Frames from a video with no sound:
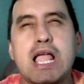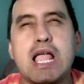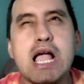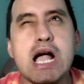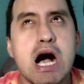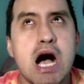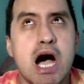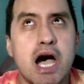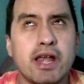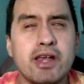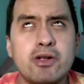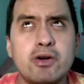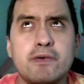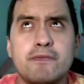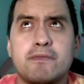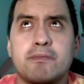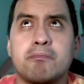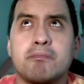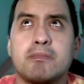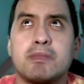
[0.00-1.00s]
I don't know if
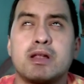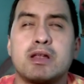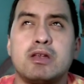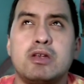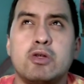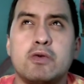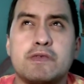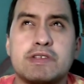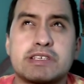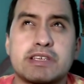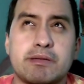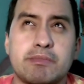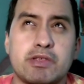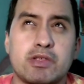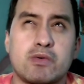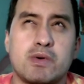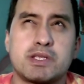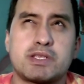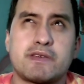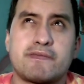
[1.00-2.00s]
Luffy's gonna be the
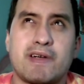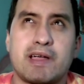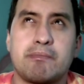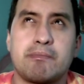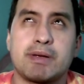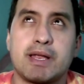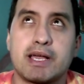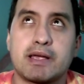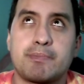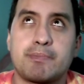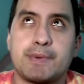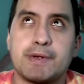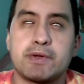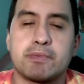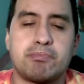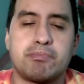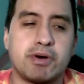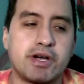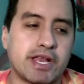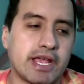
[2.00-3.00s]
one to fight Blackbeard,
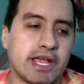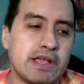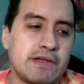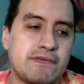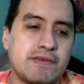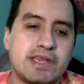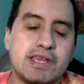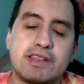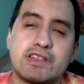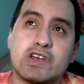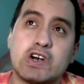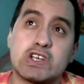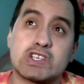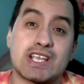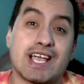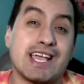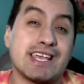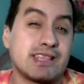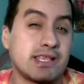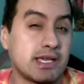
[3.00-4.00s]
but if he does,
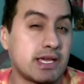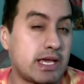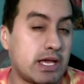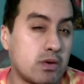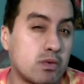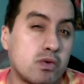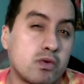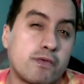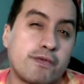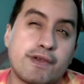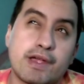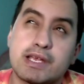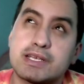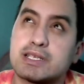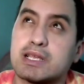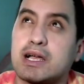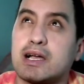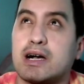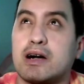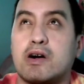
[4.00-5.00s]
I think he will face
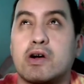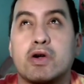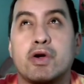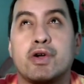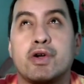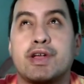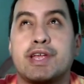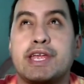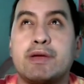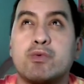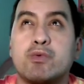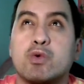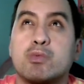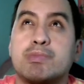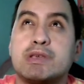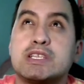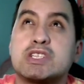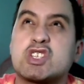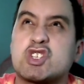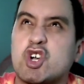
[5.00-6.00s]
or he will be
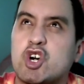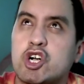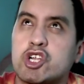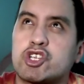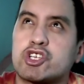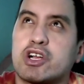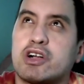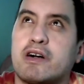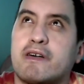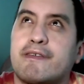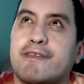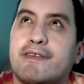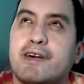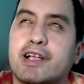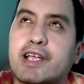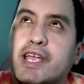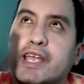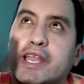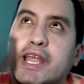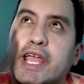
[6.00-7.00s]
such a
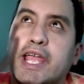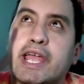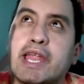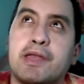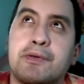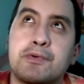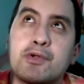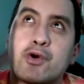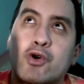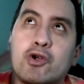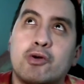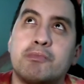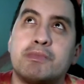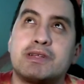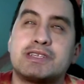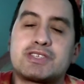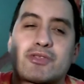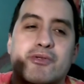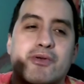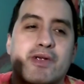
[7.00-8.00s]
fucking enormous
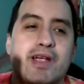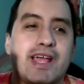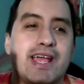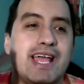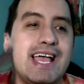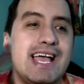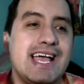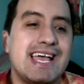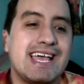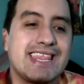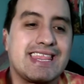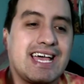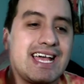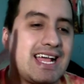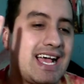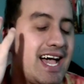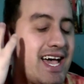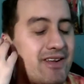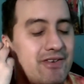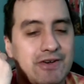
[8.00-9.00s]
threat that
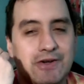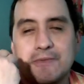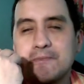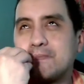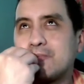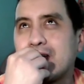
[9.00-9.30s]
I don't know.